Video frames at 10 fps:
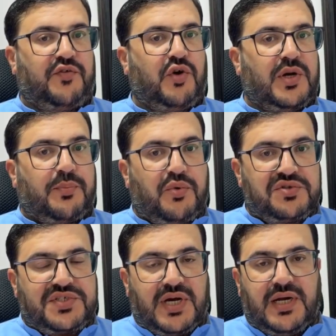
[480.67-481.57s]
if you are
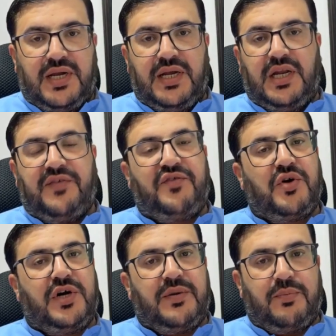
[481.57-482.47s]
post RN, if
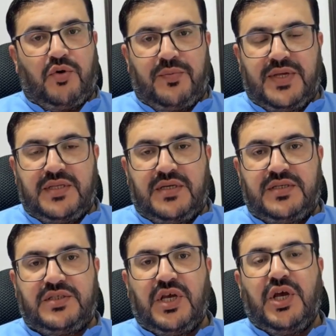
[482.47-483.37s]
you are diploma
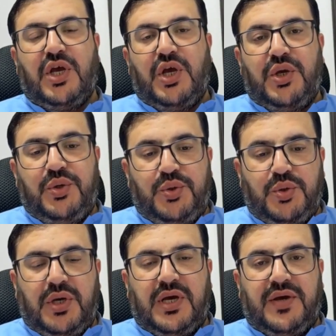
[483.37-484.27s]
nurse,
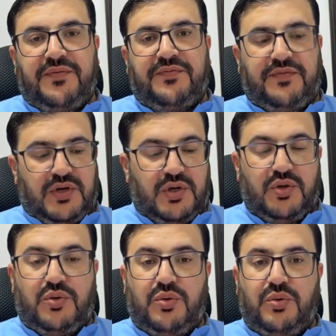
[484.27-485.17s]
you have
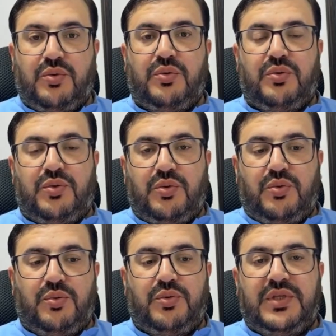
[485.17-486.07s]
to
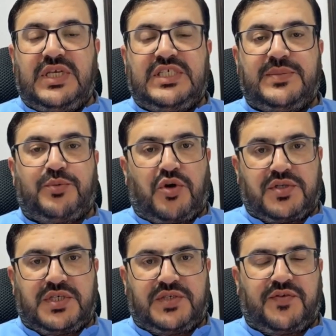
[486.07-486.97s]
do this
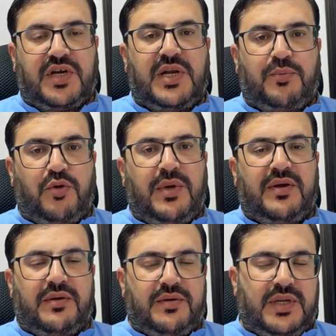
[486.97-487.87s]
process. For the
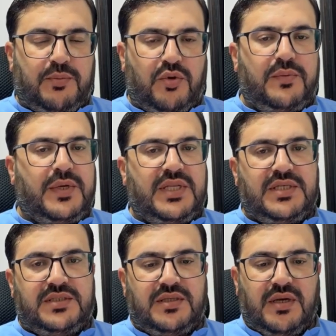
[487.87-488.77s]
diploma
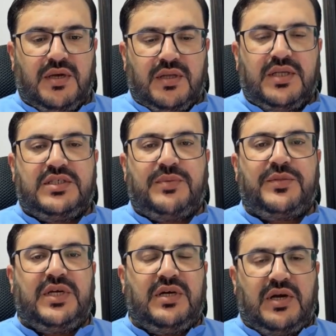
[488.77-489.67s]
nurse is
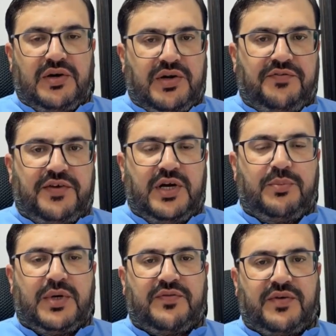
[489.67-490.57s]
something
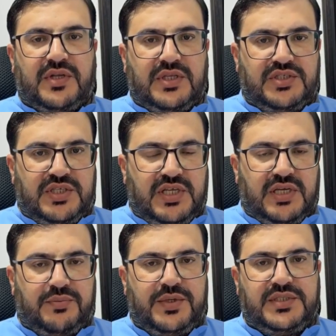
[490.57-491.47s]
different, but for the
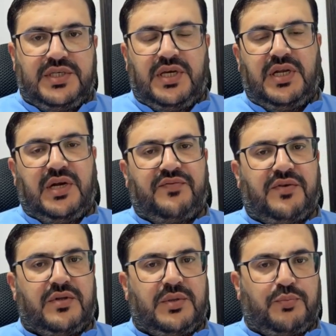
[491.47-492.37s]
generic BSc and
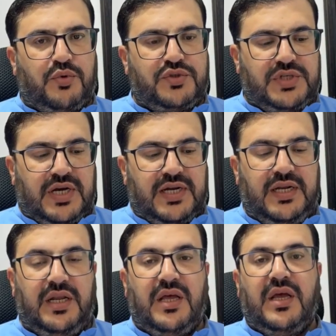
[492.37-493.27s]
for the post
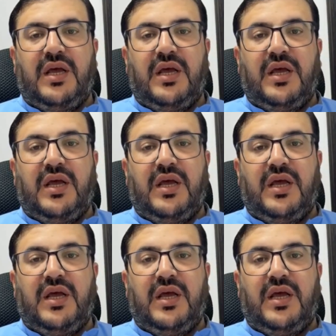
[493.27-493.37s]
RN,